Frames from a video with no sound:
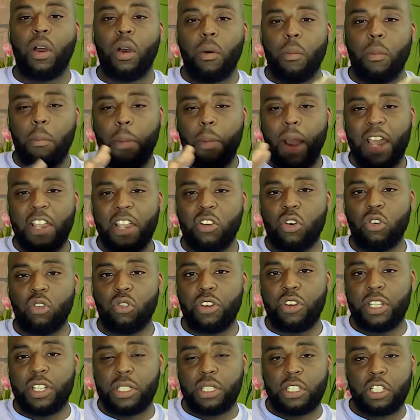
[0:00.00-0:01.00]
Microgreens
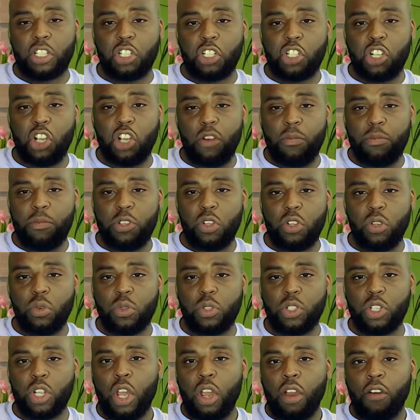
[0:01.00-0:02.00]
is a term used
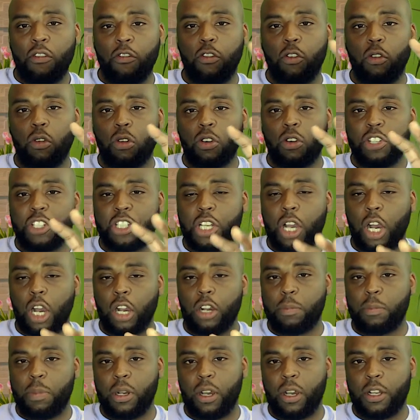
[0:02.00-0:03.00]
for young
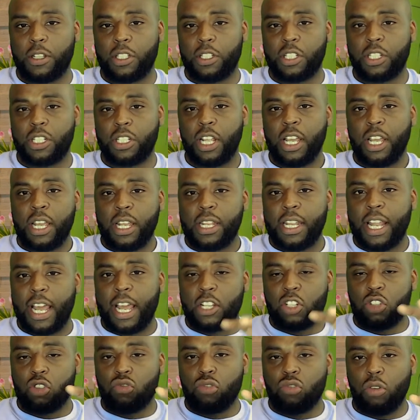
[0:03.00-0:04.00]
plants that has
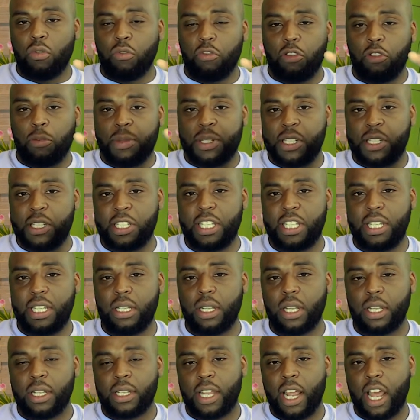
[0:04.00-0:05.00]
grown from a seed
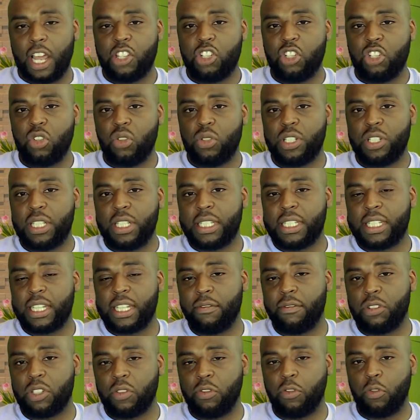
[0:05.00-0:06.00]
that are usually 7
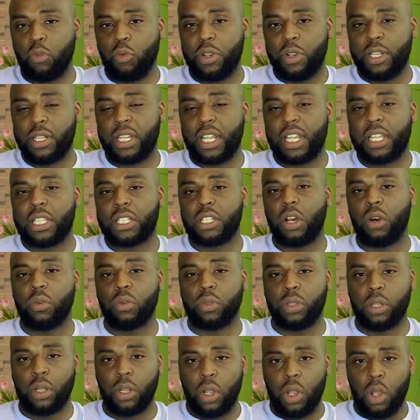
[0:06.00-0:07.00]
to 14 days old.
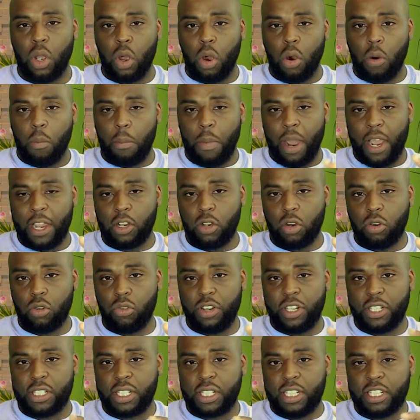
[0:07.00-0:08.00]

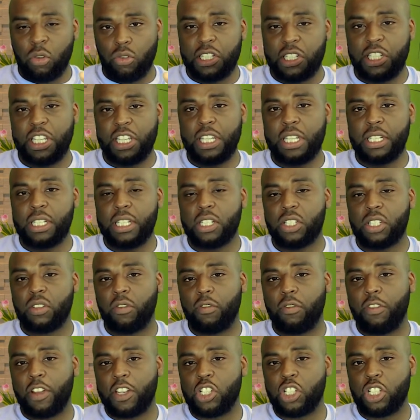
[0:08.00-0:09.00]
Microgreens are the seedlings of
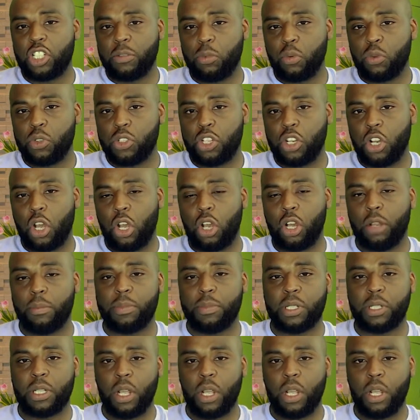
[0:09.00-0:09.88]
vegetables and herbs.